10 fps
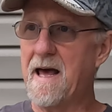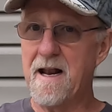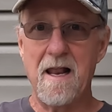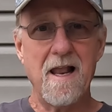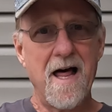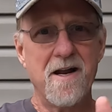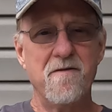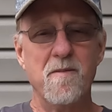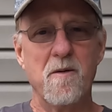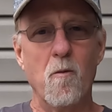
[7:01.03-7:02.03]
got a lot
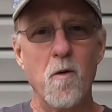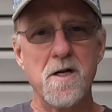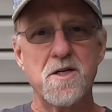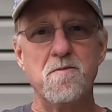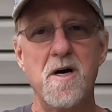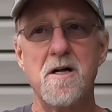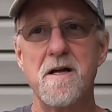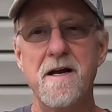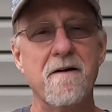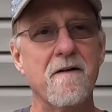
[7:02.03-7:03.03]
of them in one
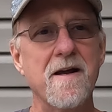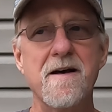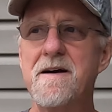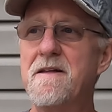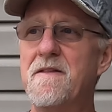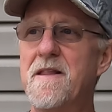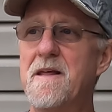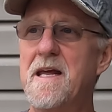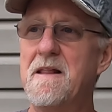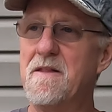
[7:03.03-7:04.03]
small area,
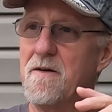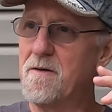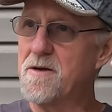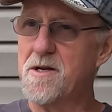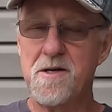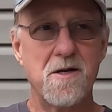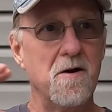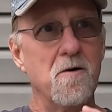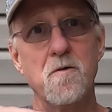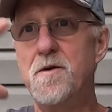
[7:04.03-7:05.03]
and they're
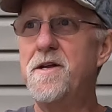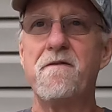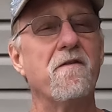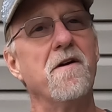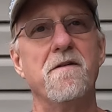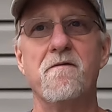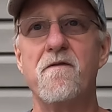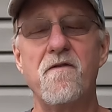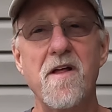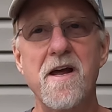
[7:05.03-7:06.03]
so different in
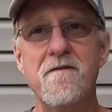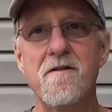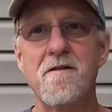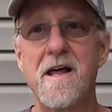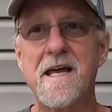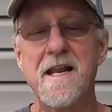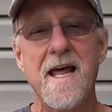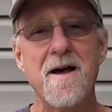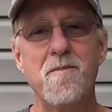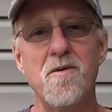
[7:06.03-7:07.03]
flavor. Like an
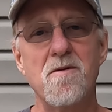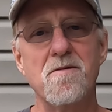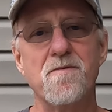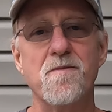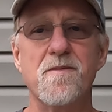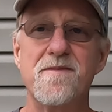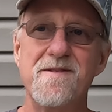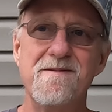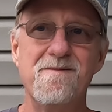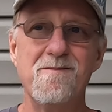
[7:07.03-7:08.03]
apple,
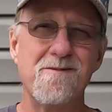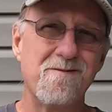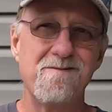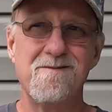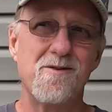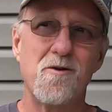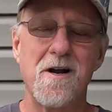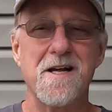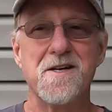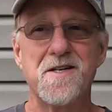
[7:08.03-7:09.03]
more
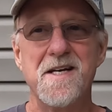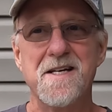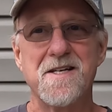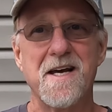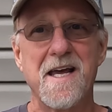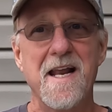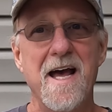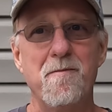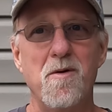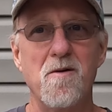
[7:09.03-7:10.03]
or less tastes like an
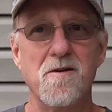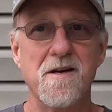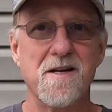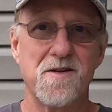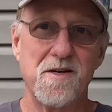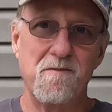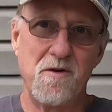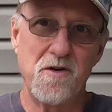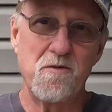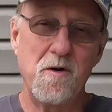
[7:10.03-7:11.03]
apple. You get some
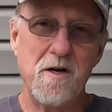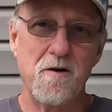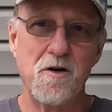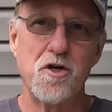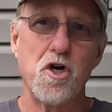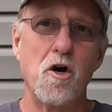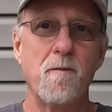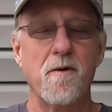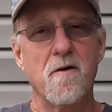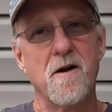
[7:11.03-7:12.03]
that are sweeter and
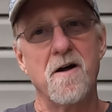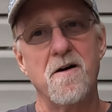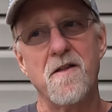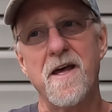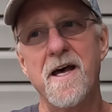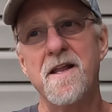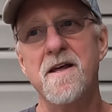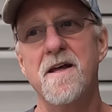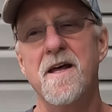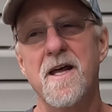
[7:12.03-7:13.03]
sharper and all that,
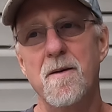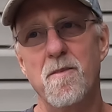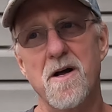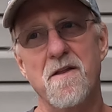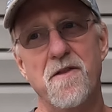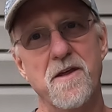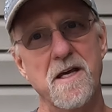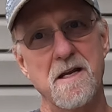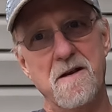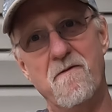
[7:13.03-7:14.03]
but
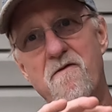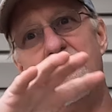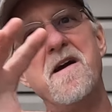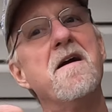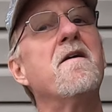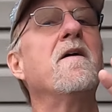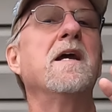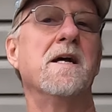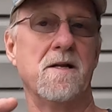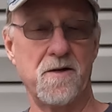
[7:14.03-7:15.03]
the
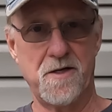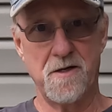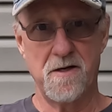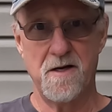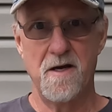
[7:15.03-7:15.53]
variance